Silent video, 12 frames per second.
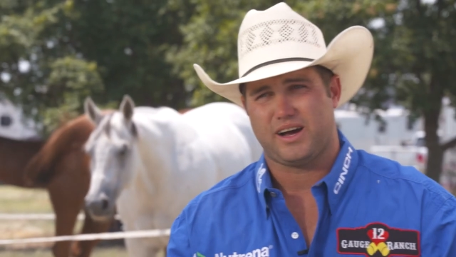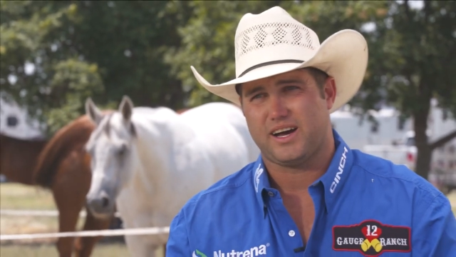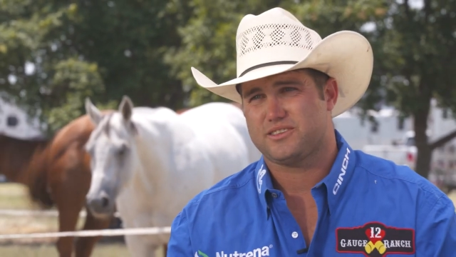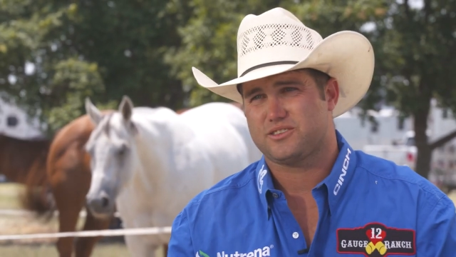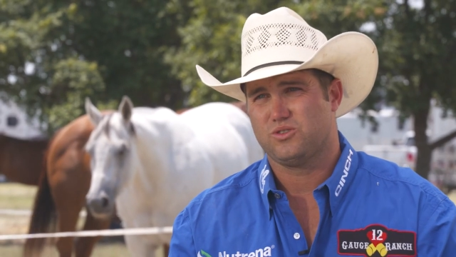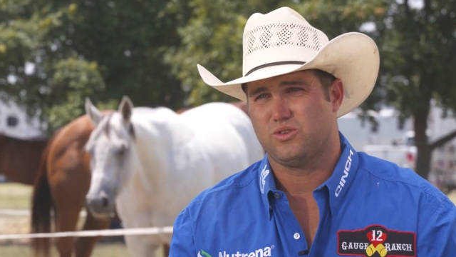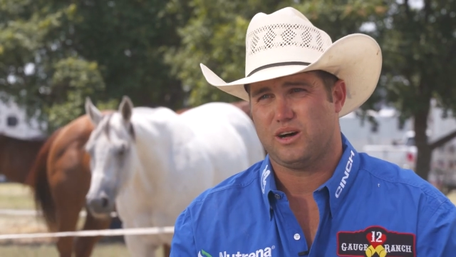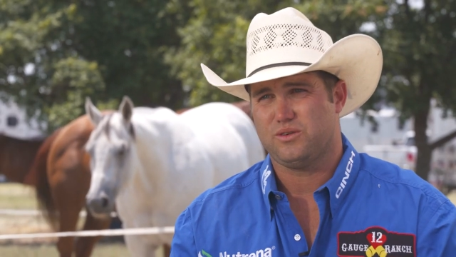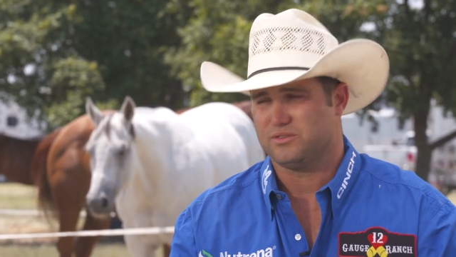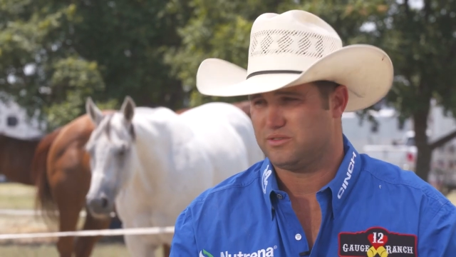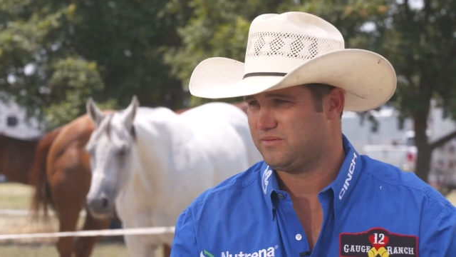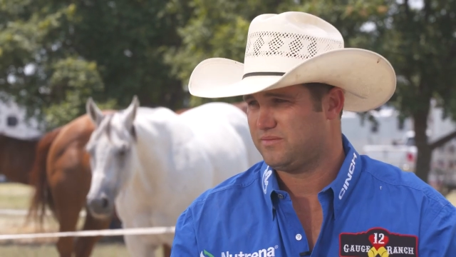high school, I
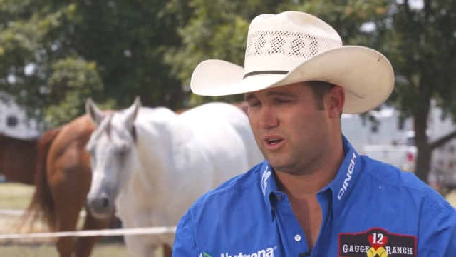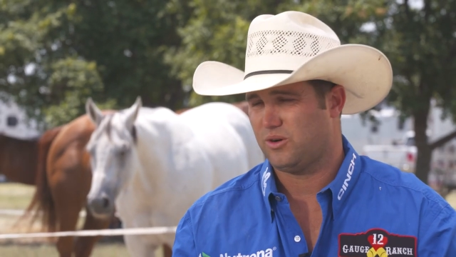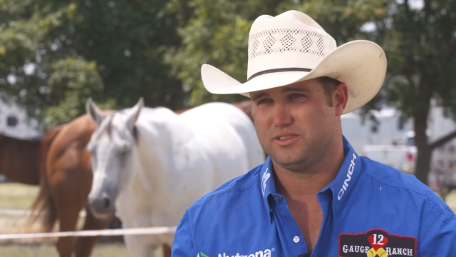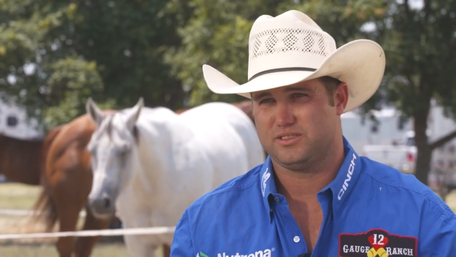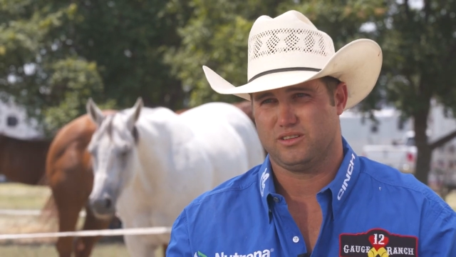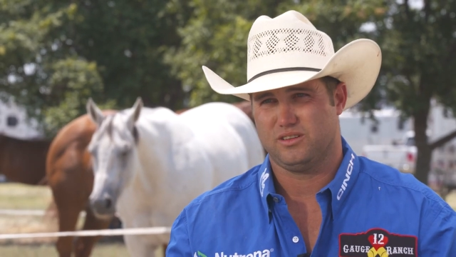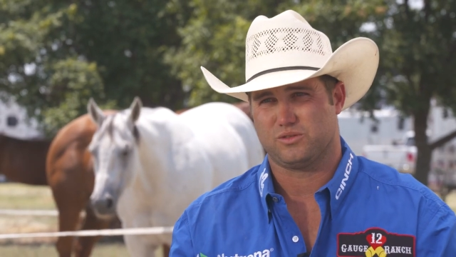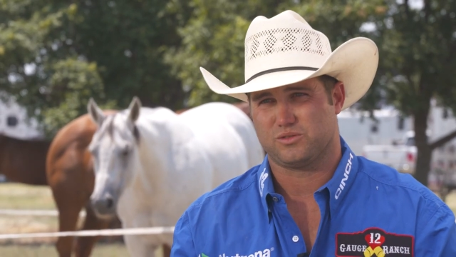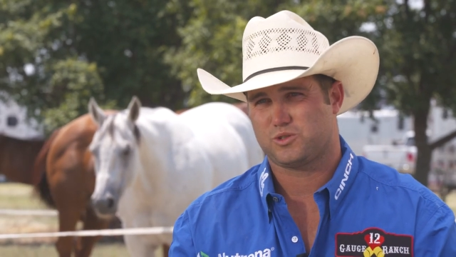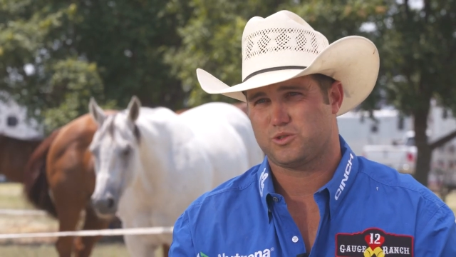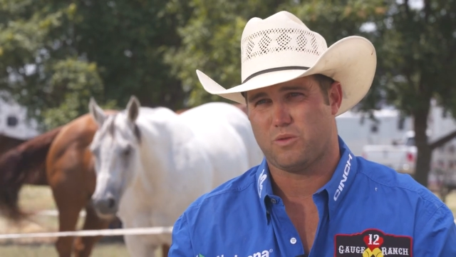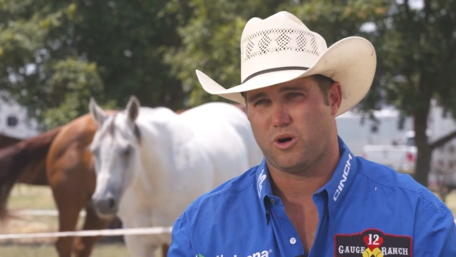was always a little
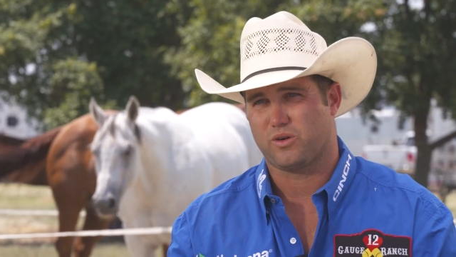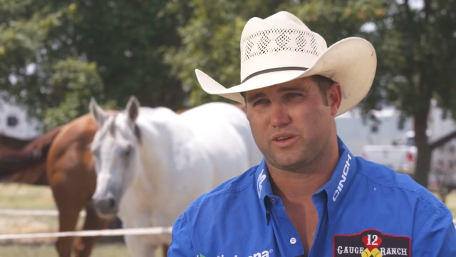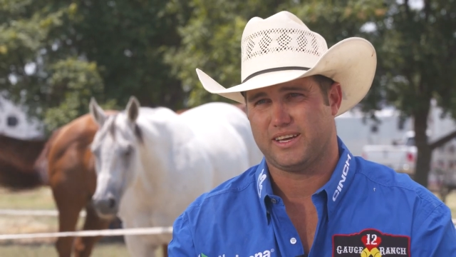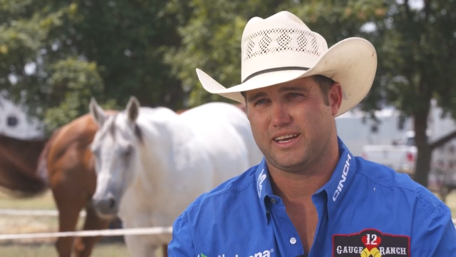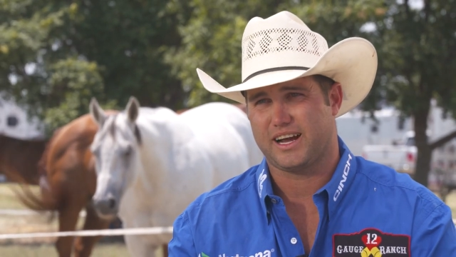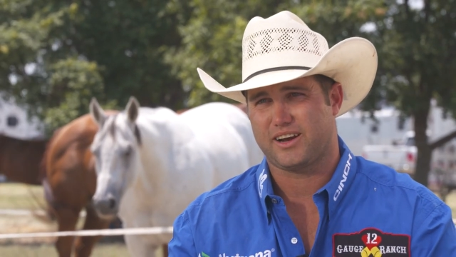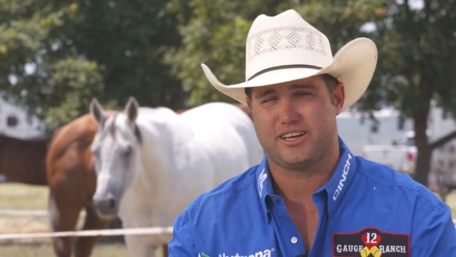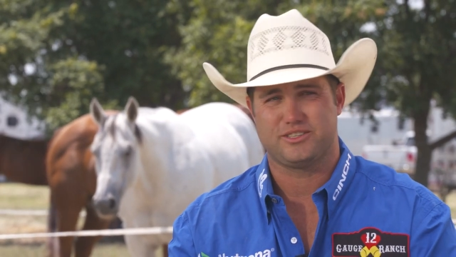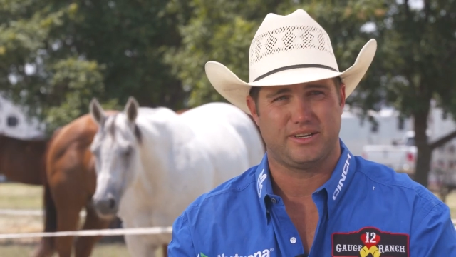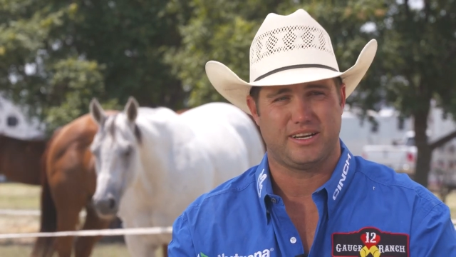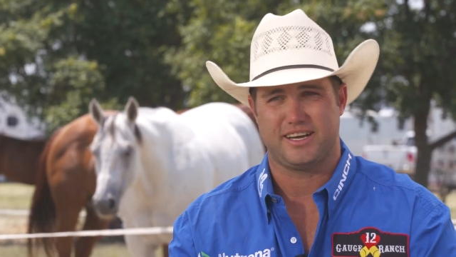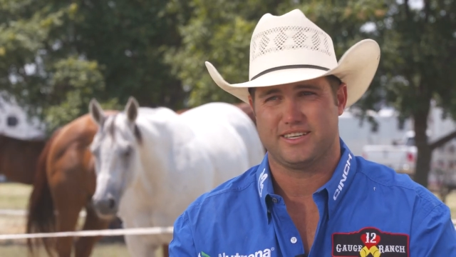small kid. I
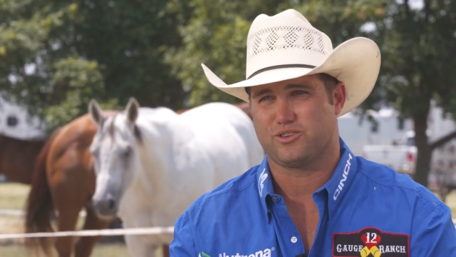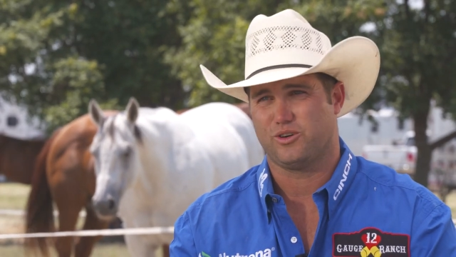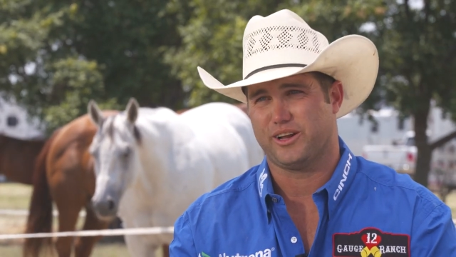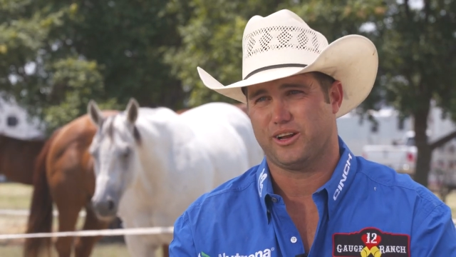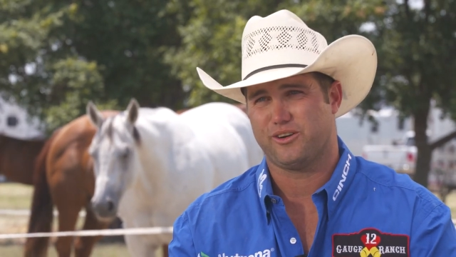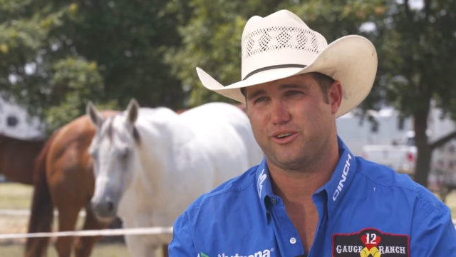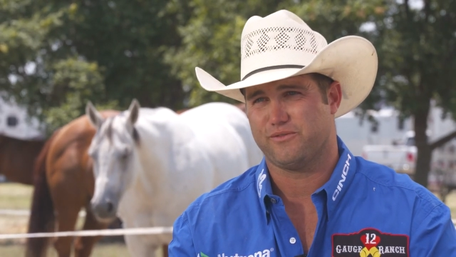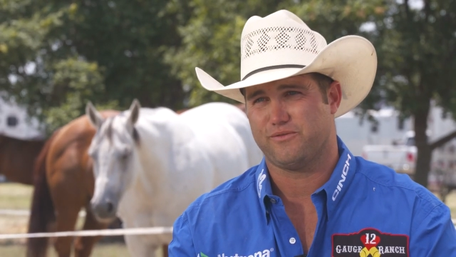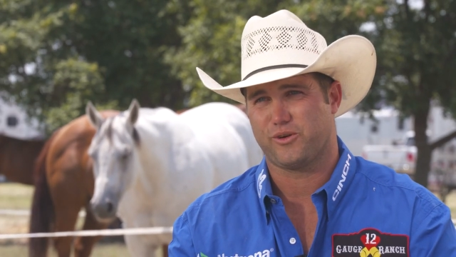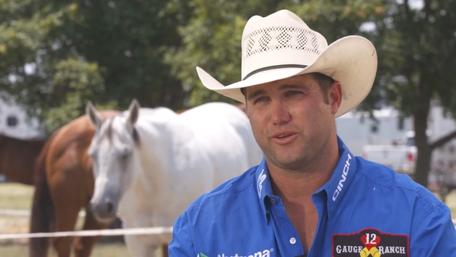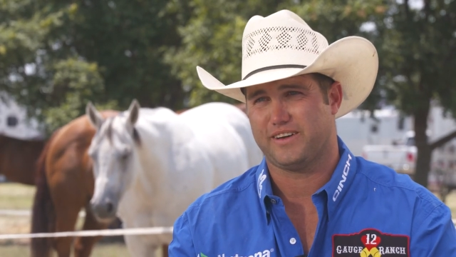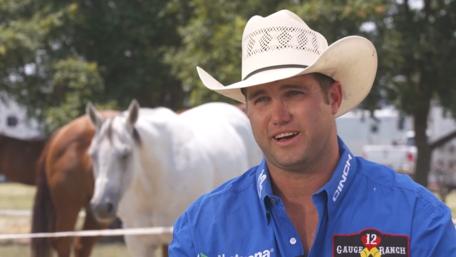graduated high school, weighed
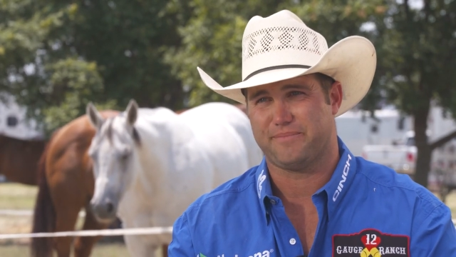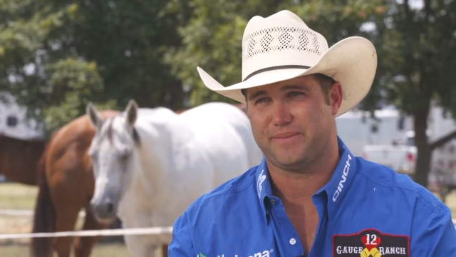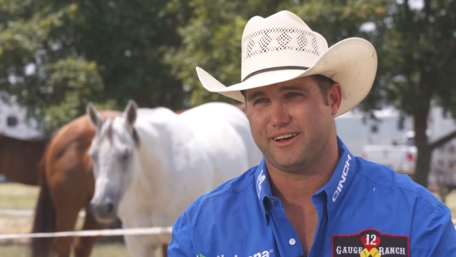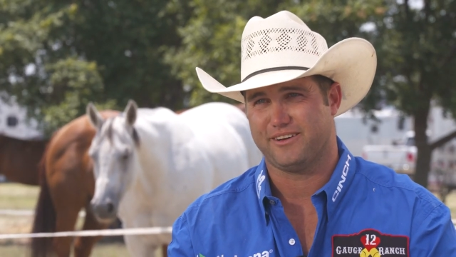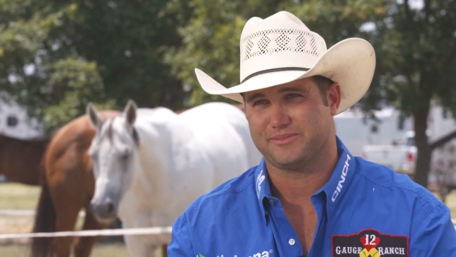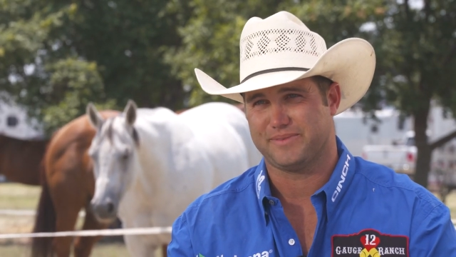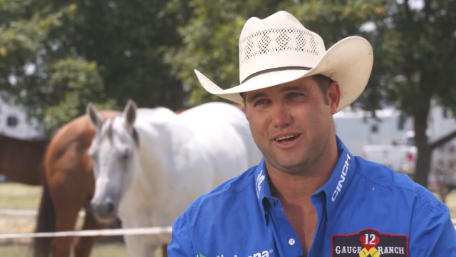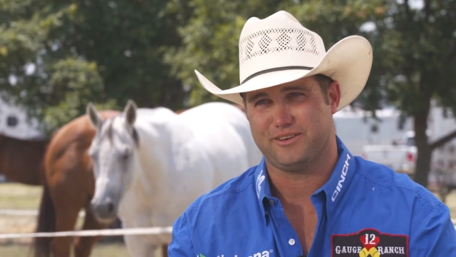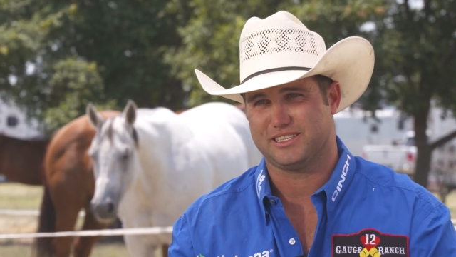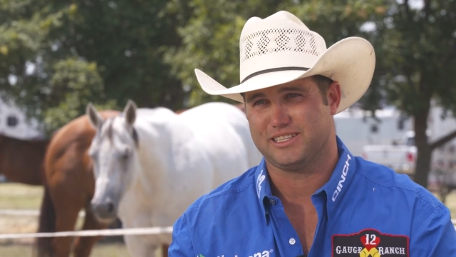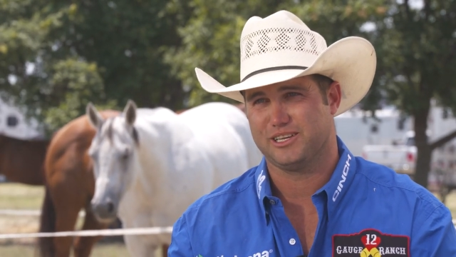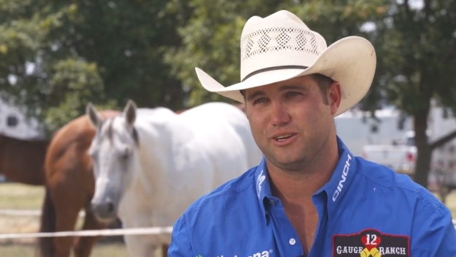145 pounds. I mean, I
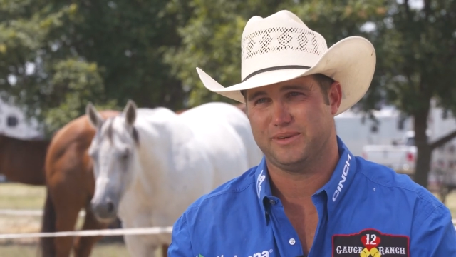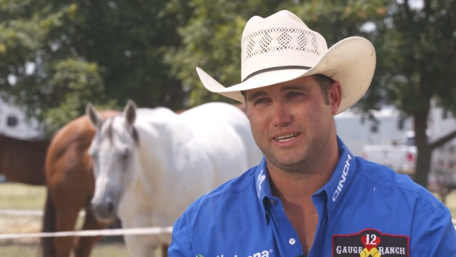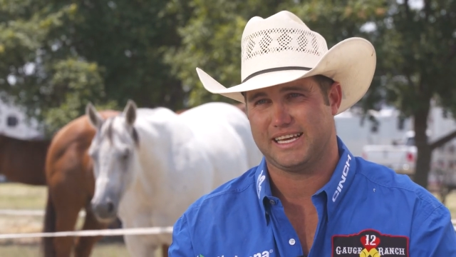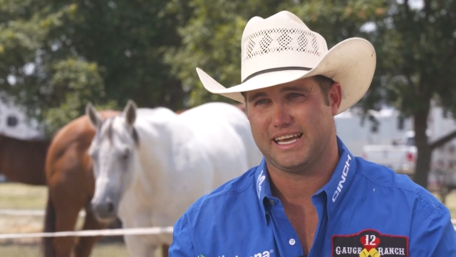was a little bitty